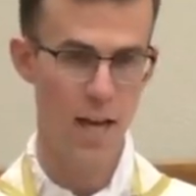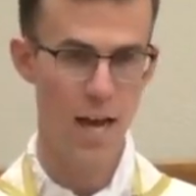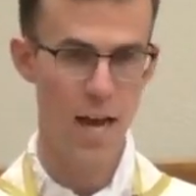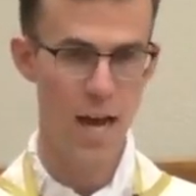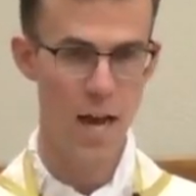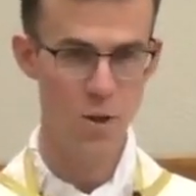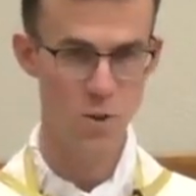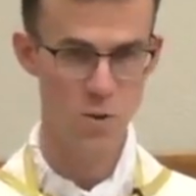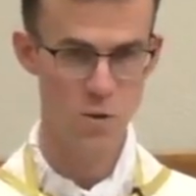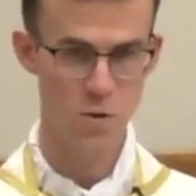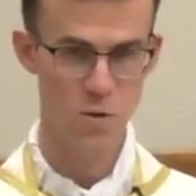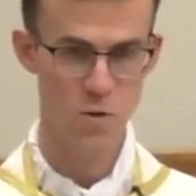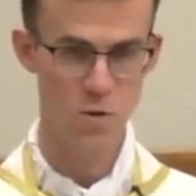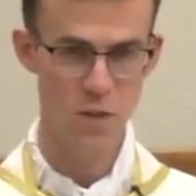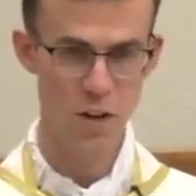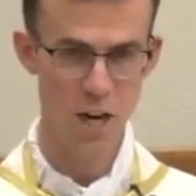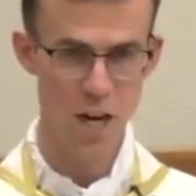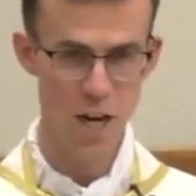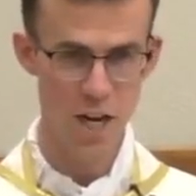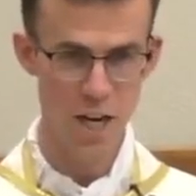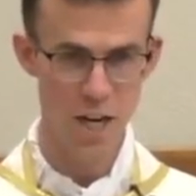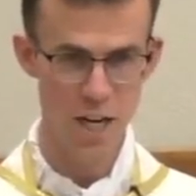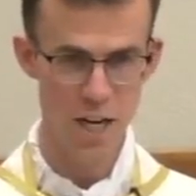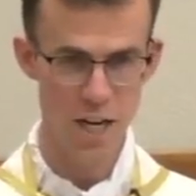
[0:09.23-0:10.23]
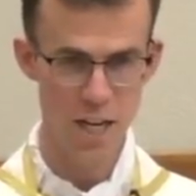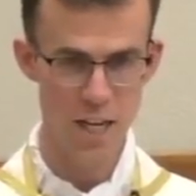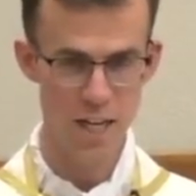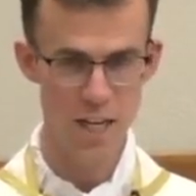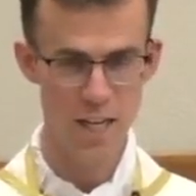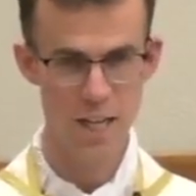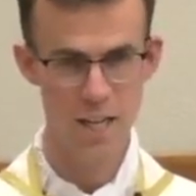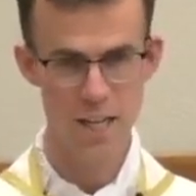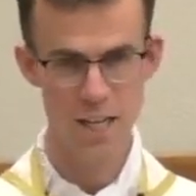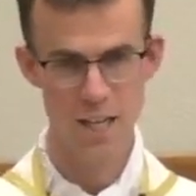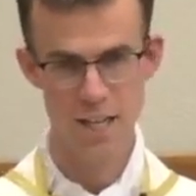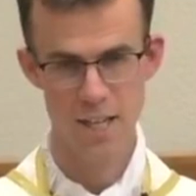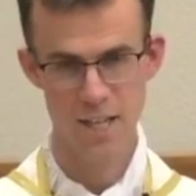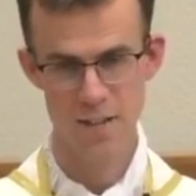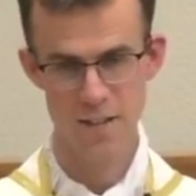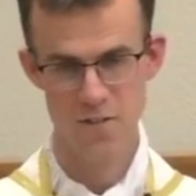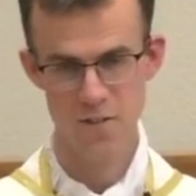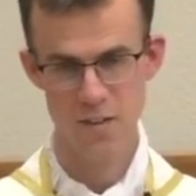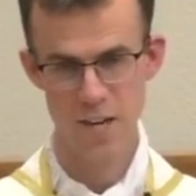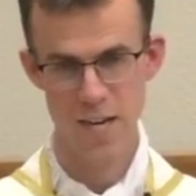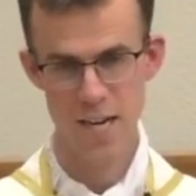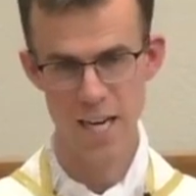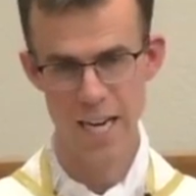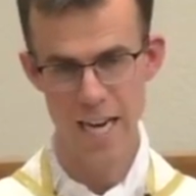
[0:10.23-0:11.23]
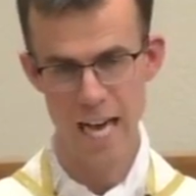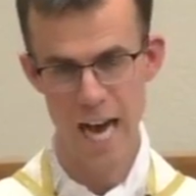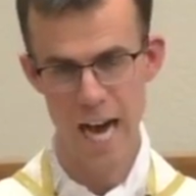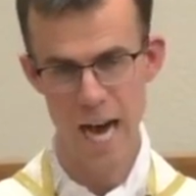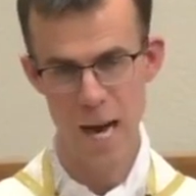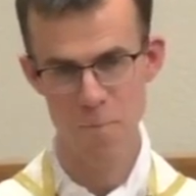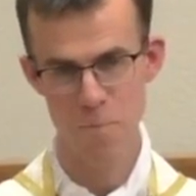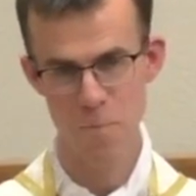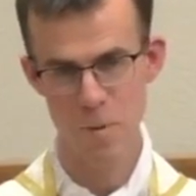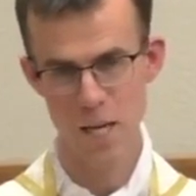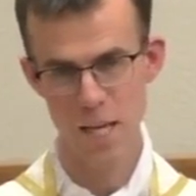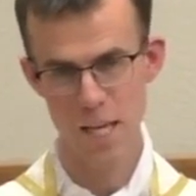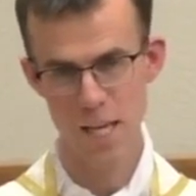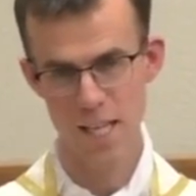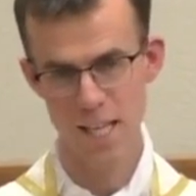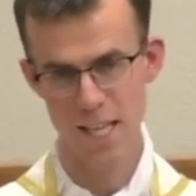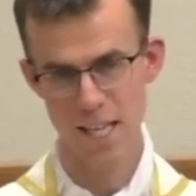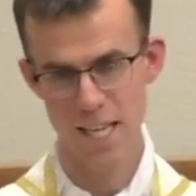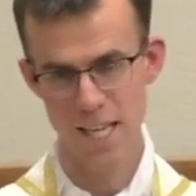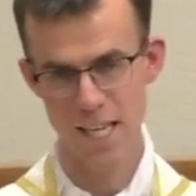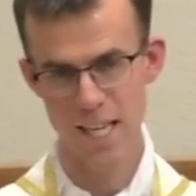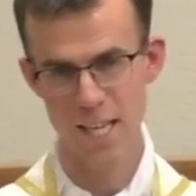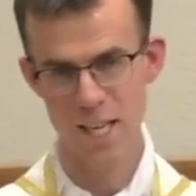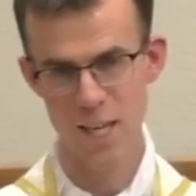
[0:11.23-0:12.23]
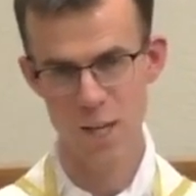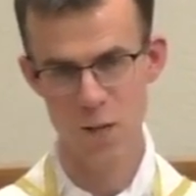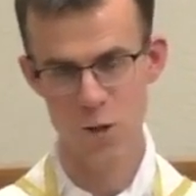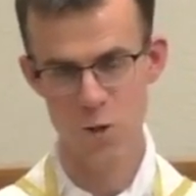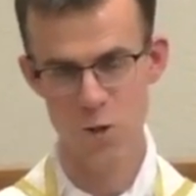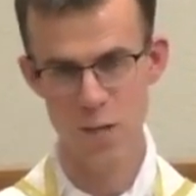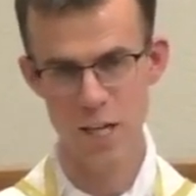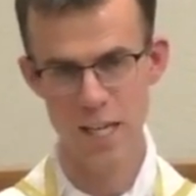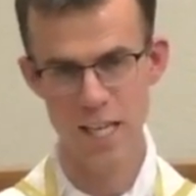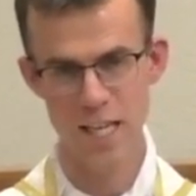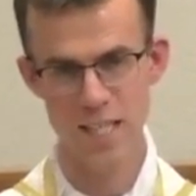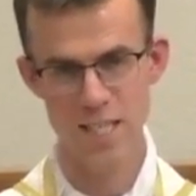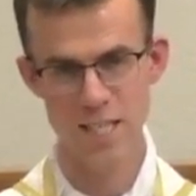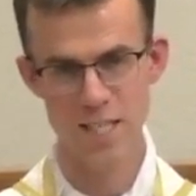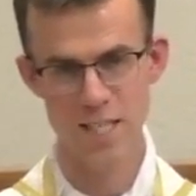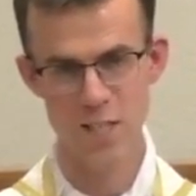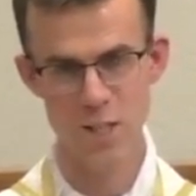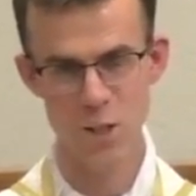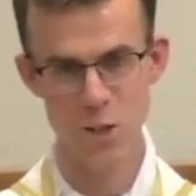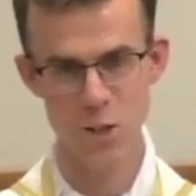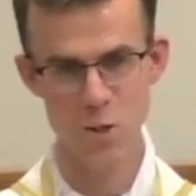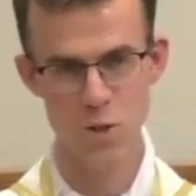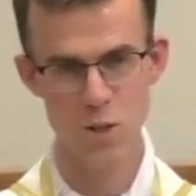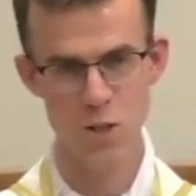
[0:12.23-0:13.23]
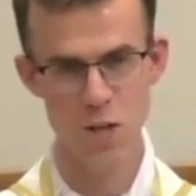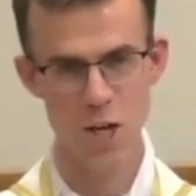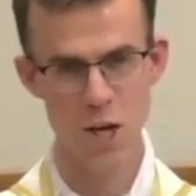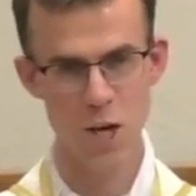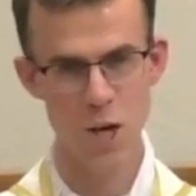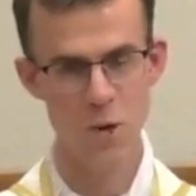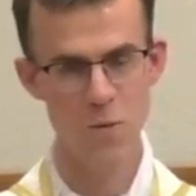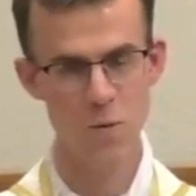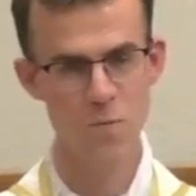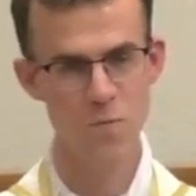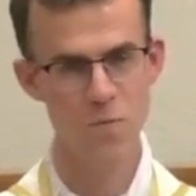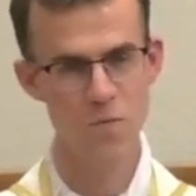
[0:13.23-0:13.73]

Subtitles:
I was very, very happy that he agreed to do so,